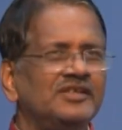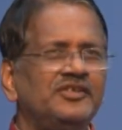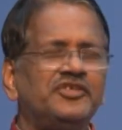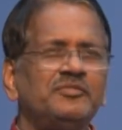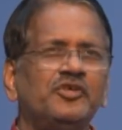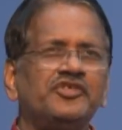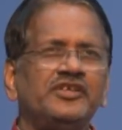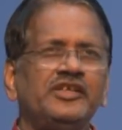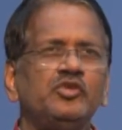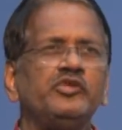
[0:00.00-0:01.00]
this is
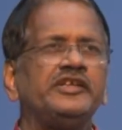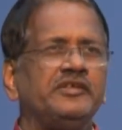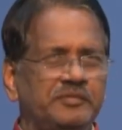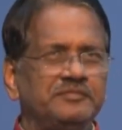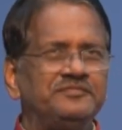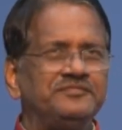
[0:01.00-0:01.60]
mostly curative.